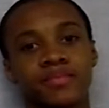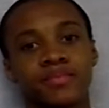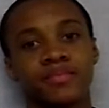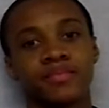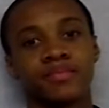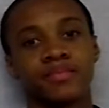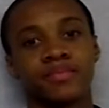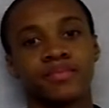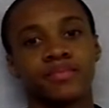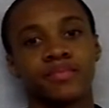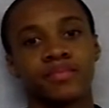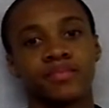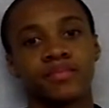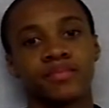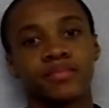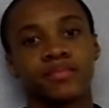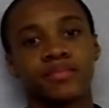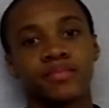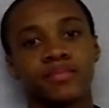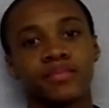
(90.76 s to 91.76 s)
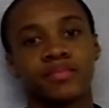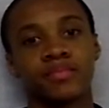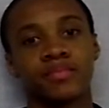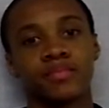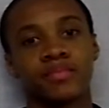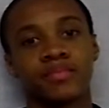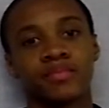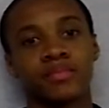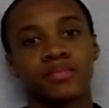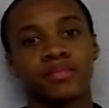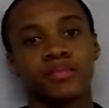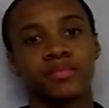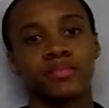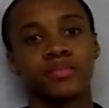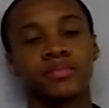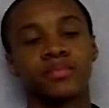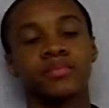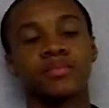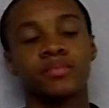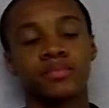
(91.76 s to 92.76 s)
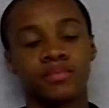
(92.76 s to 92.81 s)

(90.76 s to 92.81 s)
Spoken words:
The person shown says nothing.